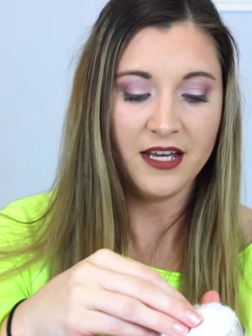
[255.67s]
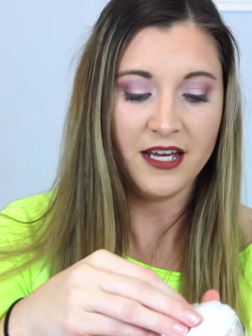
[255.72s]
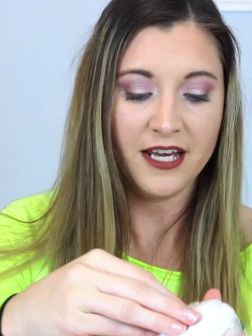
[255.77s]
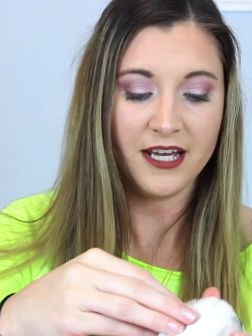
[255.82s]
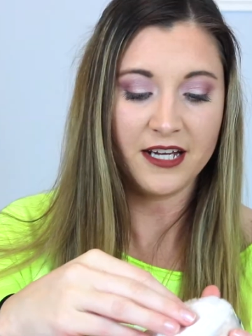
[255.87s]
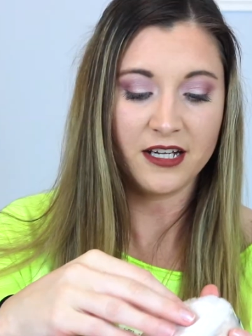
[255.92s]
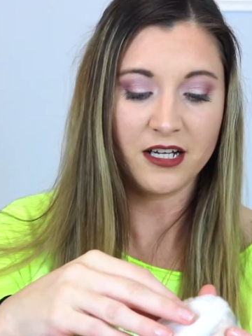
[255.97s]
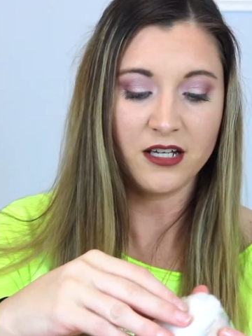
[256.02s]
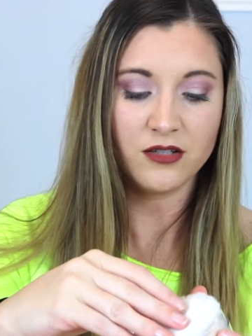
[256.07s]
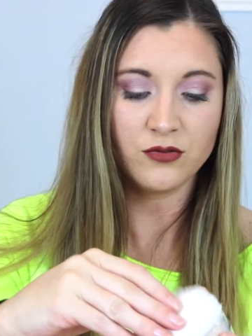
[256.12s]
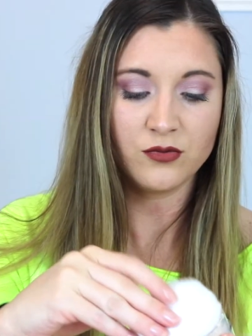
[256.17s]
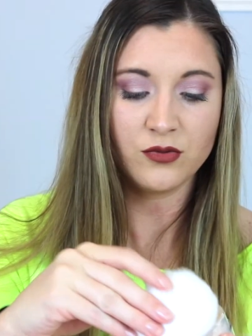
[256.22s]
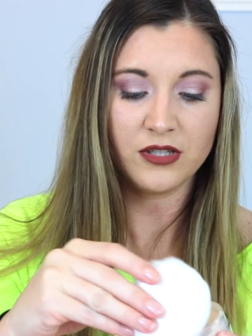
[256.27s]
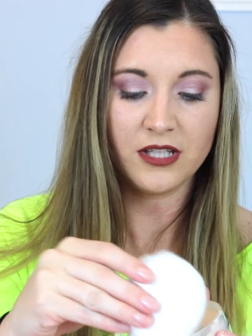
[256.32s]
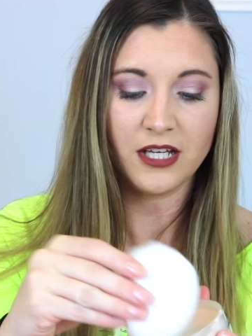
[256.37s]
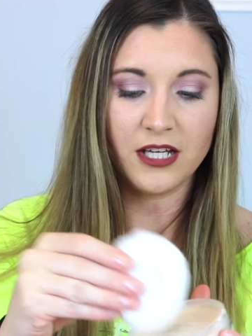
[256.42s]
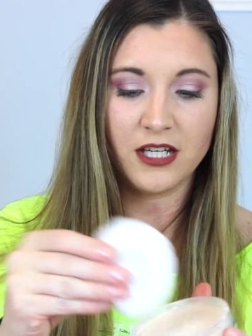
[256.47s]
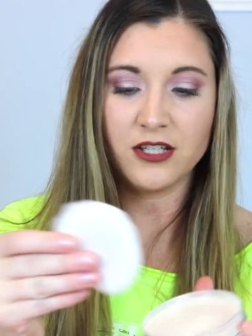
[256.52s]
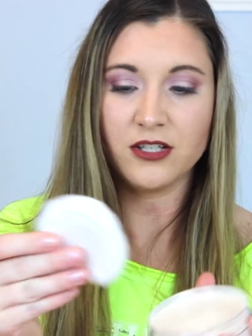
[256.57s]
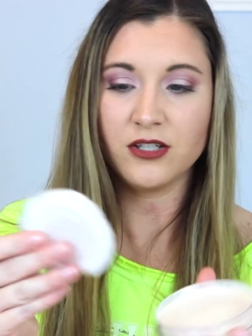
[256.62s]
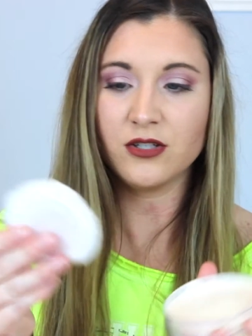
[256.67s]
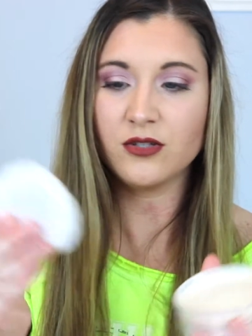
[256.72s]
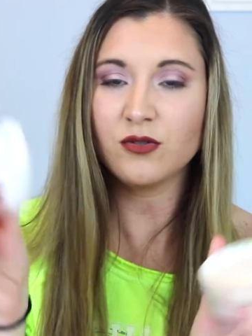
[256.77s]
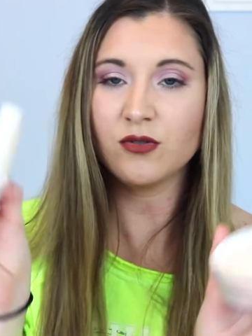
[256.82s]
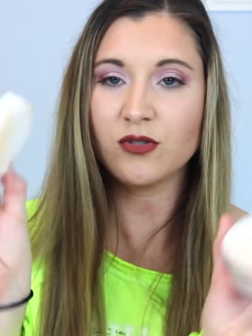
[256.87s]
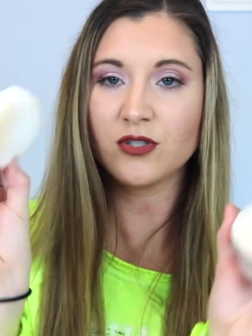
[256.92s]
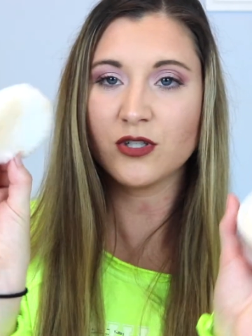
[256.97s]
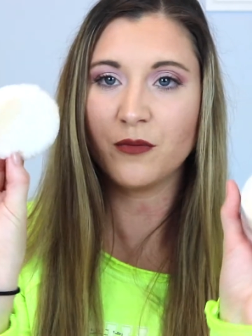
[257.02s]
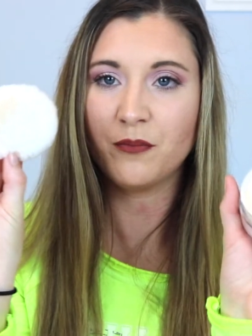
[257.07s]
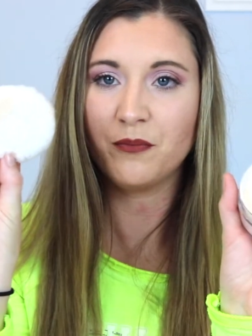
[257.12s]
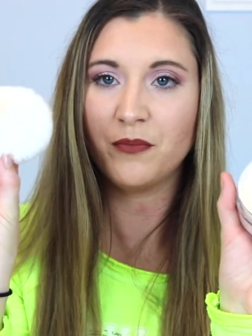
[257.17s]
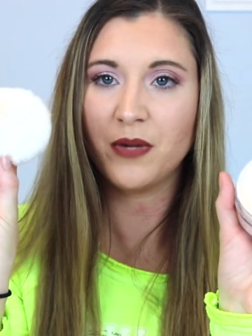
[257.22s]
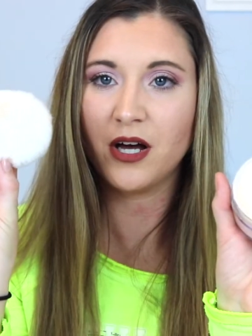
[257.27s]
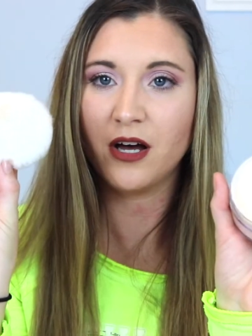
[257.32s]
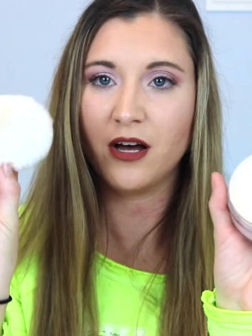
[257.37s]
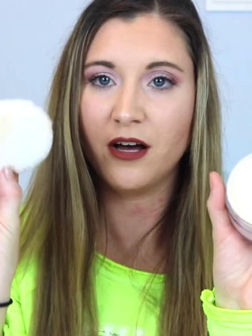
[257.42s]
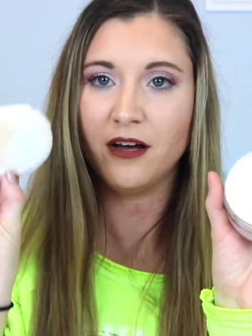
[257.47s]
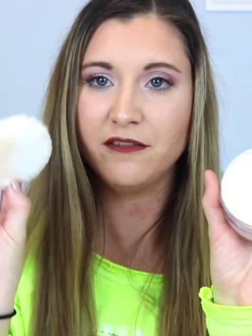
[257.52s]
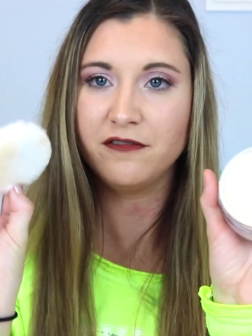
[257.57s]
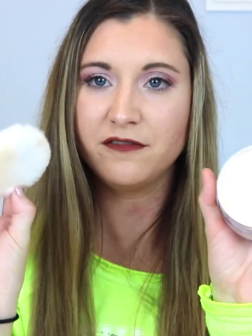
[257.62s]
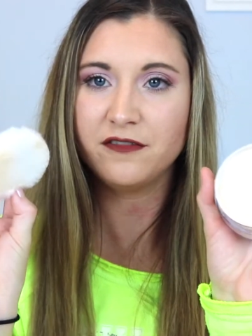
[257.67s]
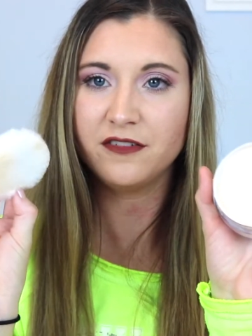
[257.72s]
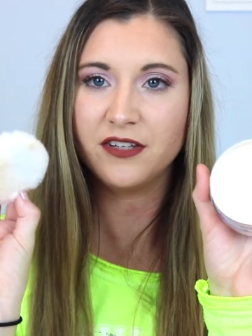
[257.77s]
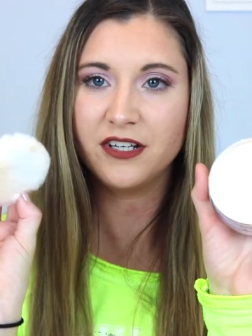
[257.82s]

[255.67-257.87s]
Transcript: It comes with a huge puff.